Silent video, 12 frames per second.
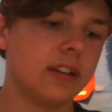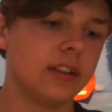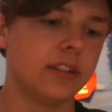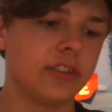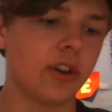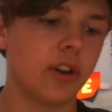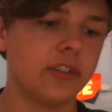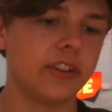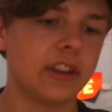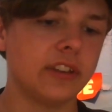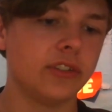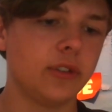Turn
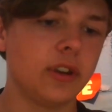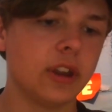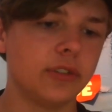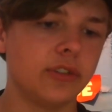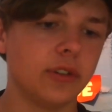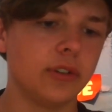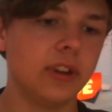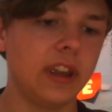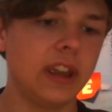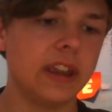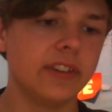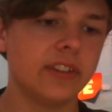10 Studios do
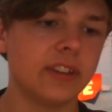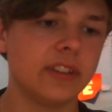is